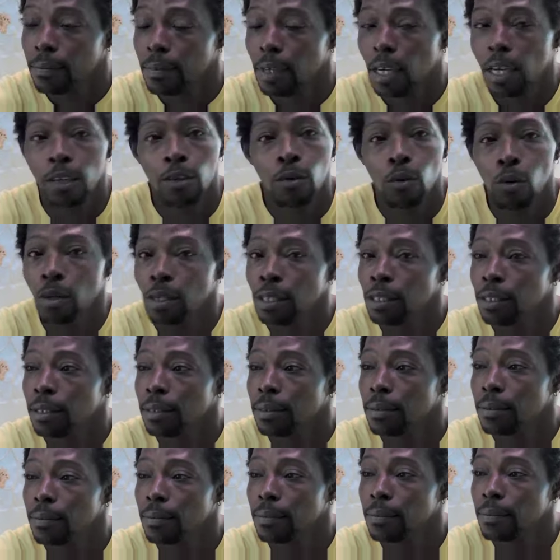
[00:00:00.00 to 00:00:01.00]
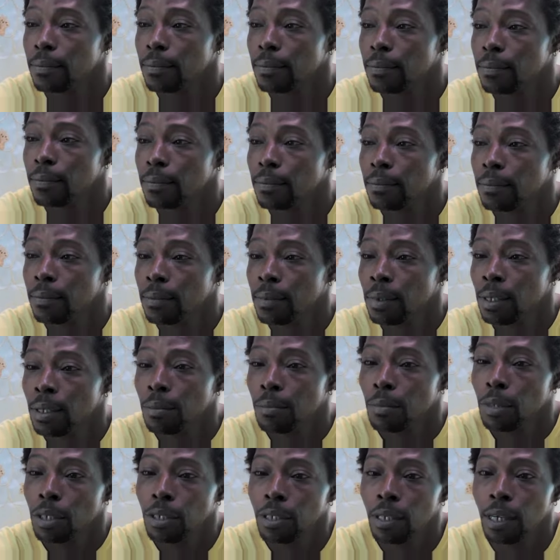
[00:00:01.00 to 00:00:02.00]
Unwanted.
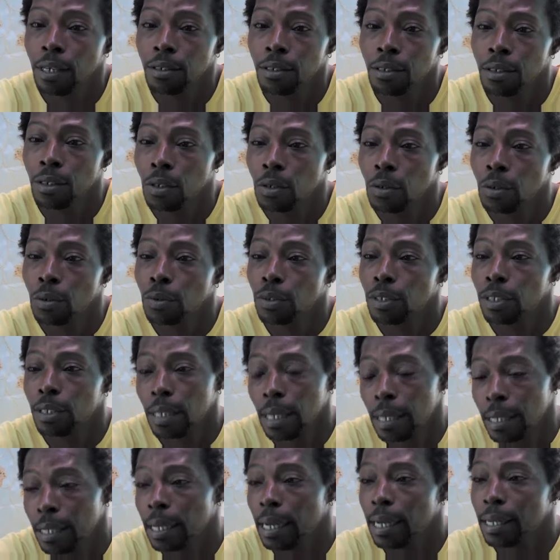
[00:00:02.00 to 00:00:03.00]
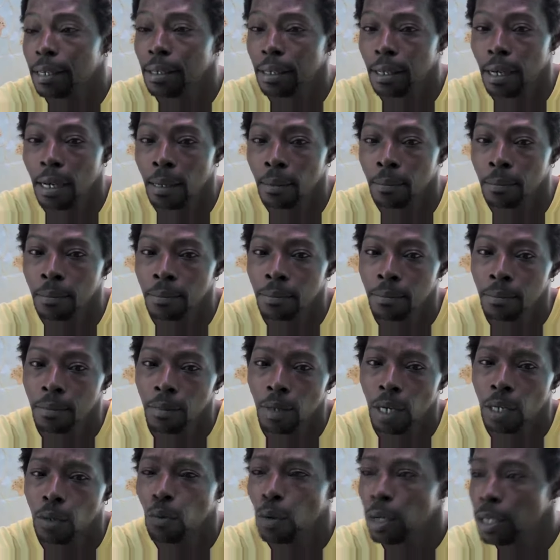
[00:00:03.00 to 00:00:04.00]
But yet, you know, it was said that
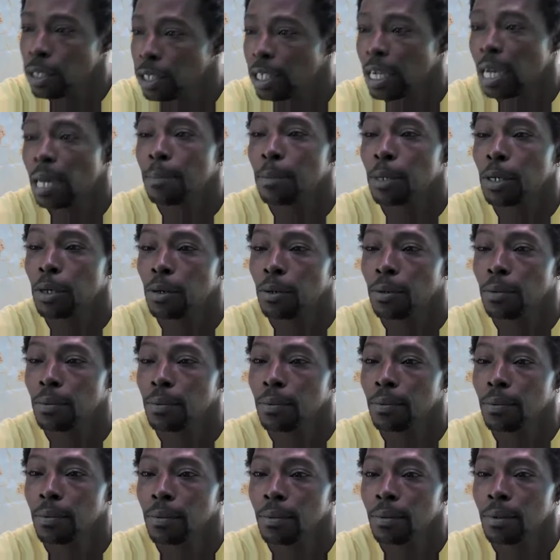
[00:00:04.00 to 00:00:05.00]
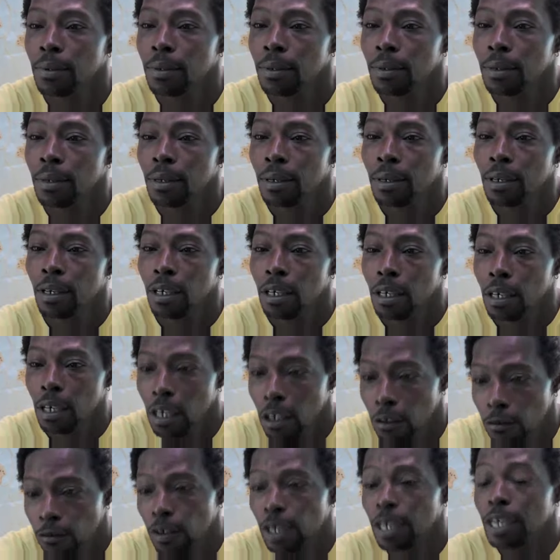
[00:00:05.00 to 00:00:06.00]
at one time ago,
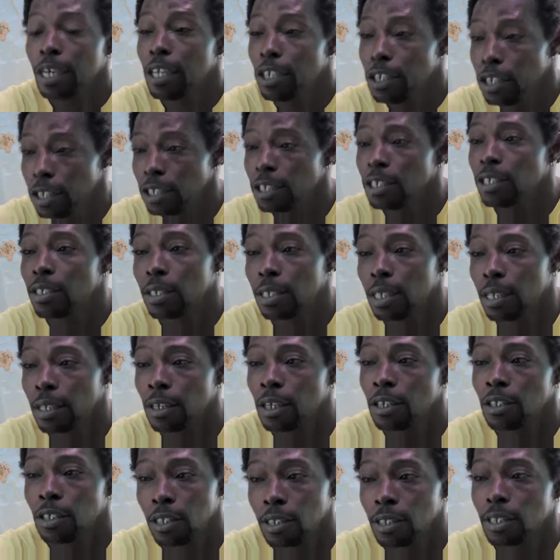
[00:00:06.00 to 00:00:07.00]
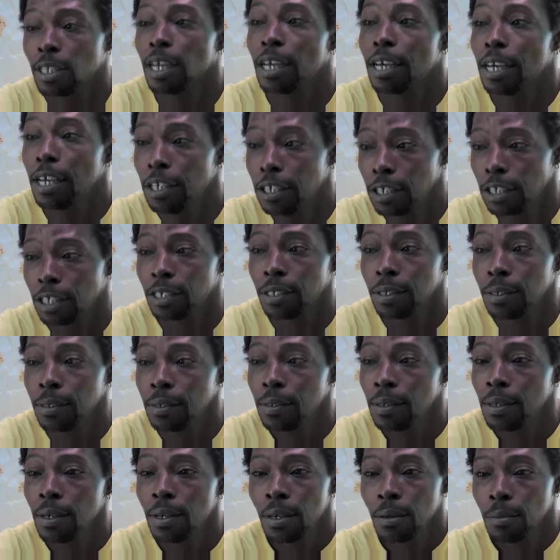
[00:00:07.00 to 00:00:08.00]
if a Haitian descent, not just a Haitian,
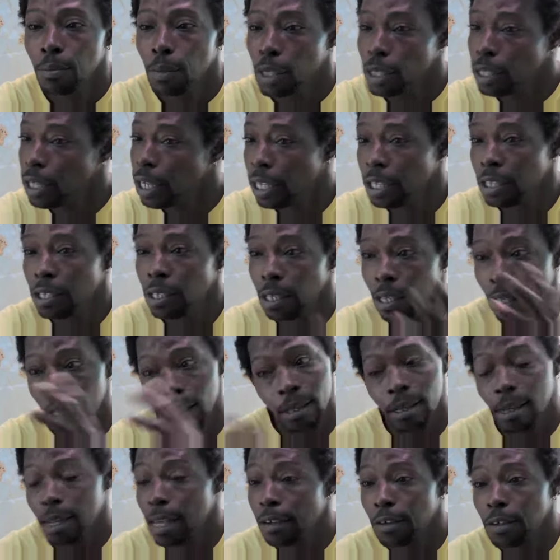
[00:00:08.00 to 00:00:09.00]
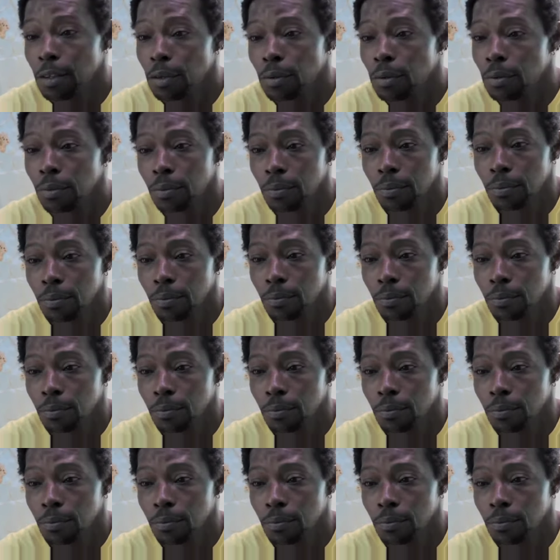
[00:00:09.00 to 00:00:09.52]
but any, like, you know,